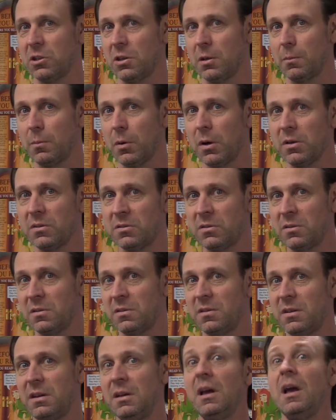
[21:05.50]
of the
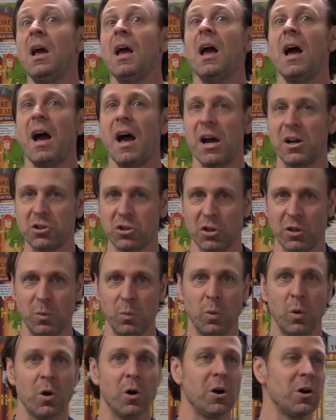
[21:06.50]
presidency, actually
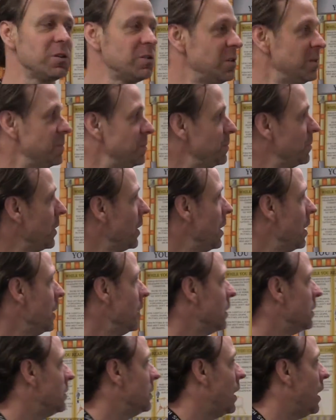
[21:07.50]
worked.
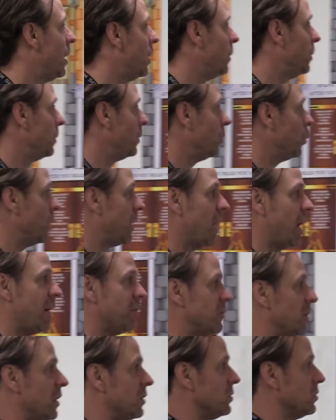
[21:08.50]
Now, we
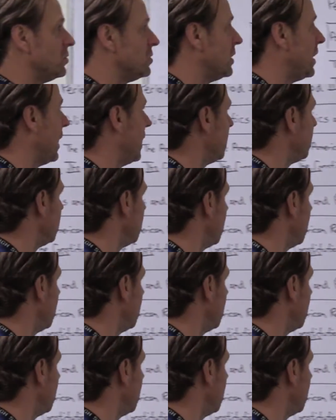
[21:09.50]
have to understand